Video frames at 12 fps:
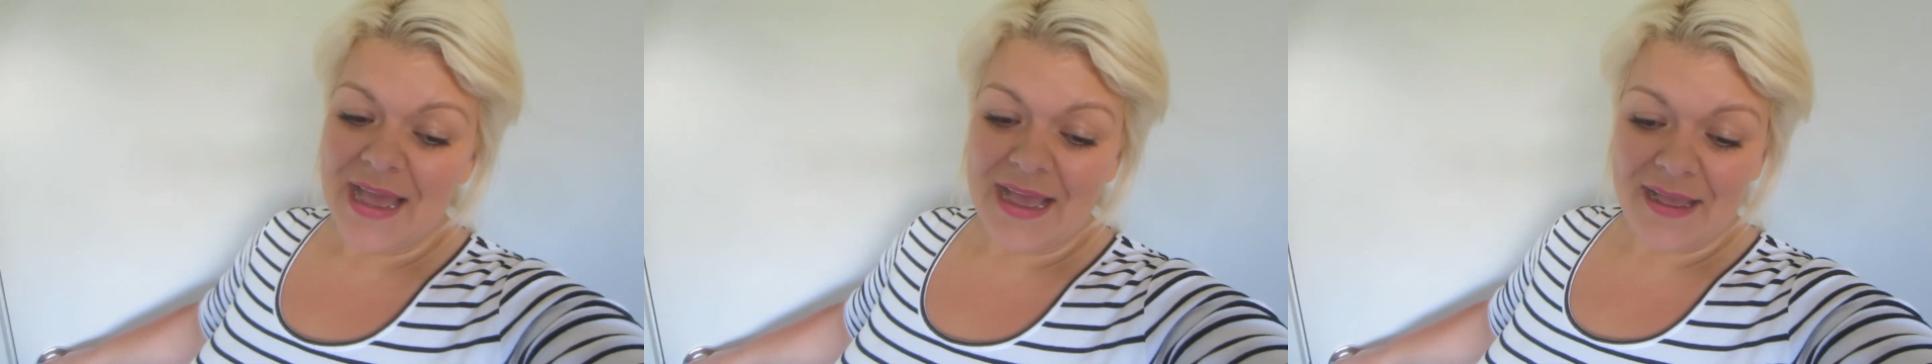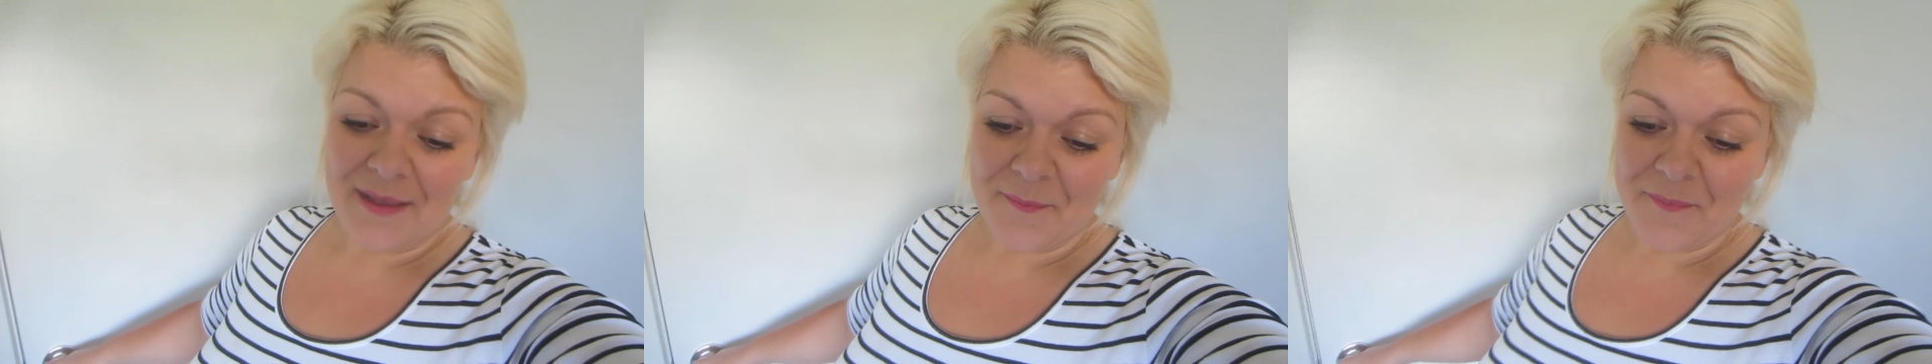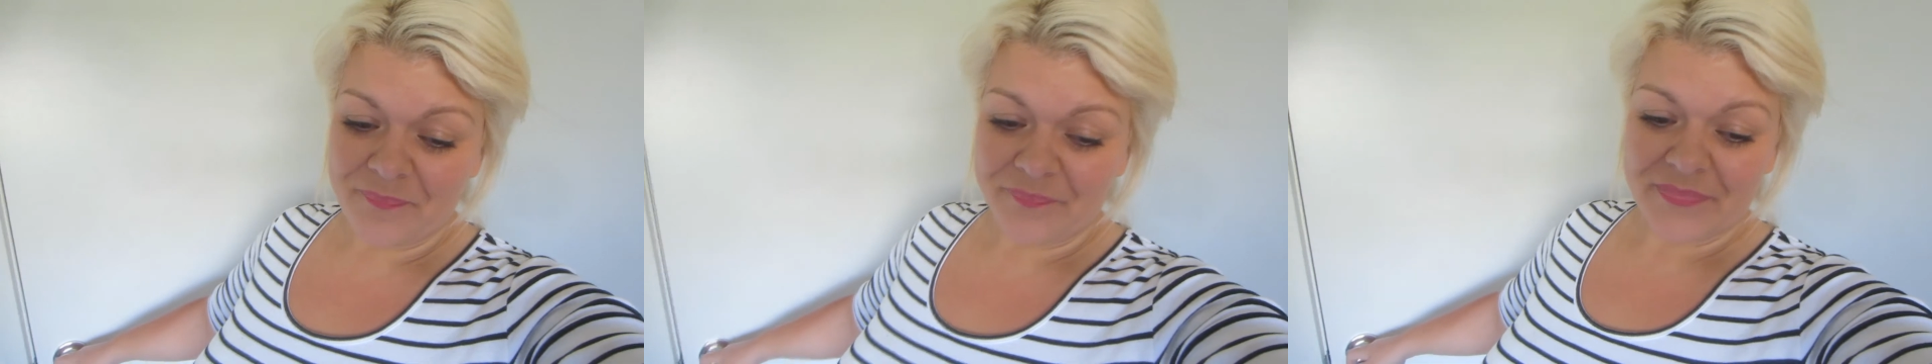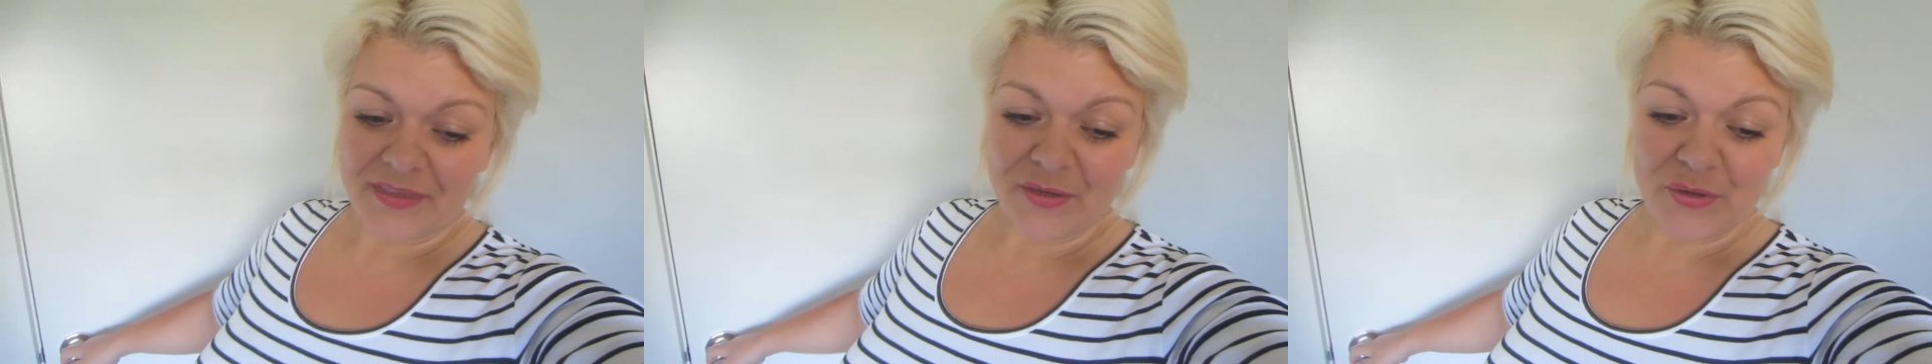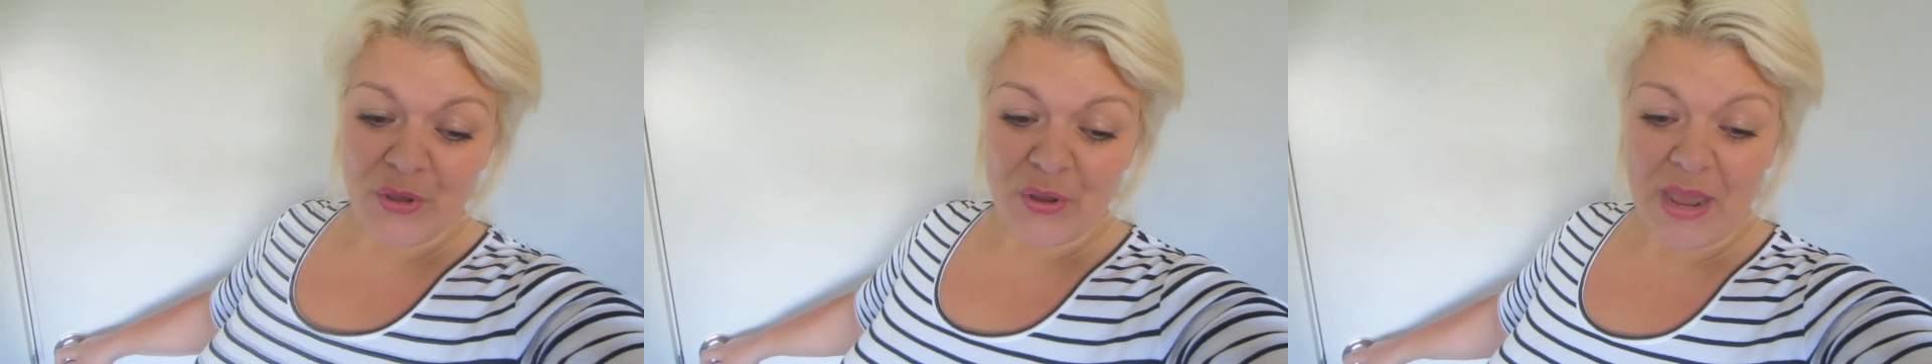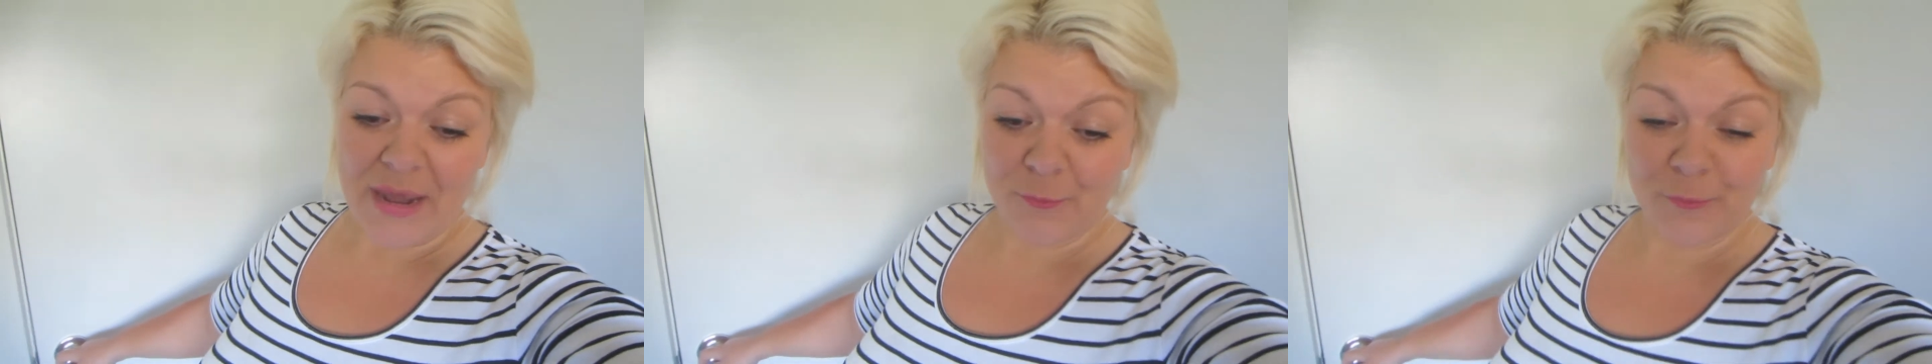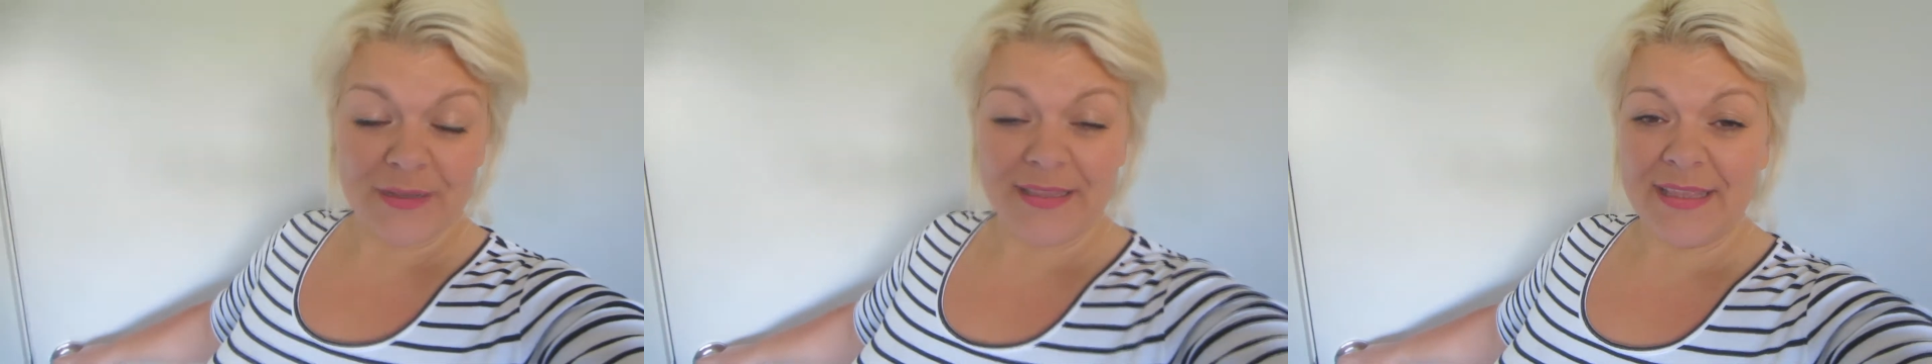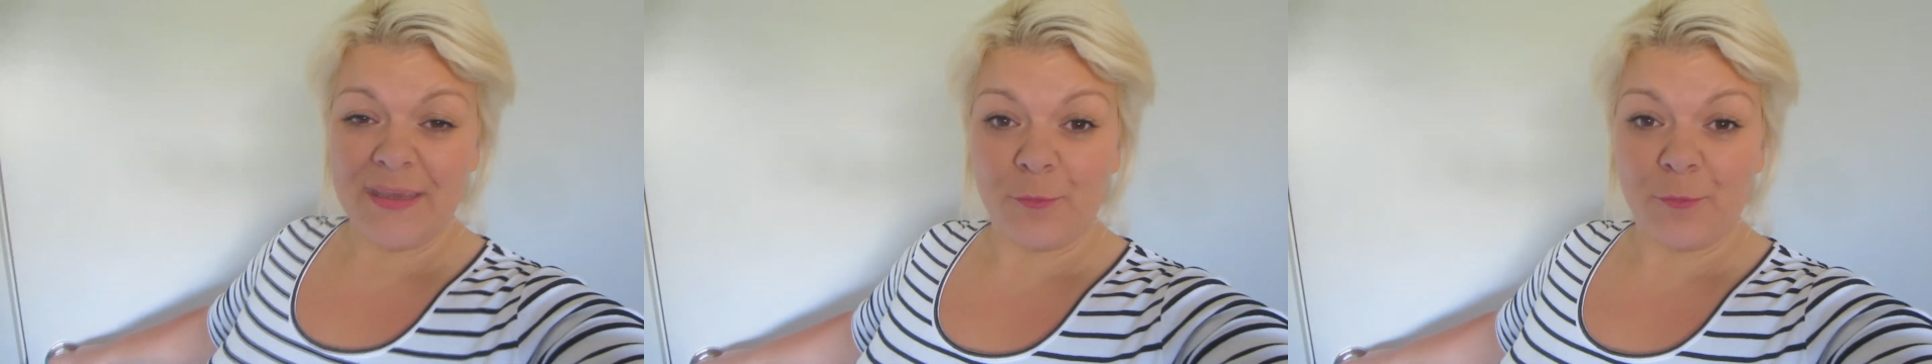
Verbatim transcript: um, you know, and really,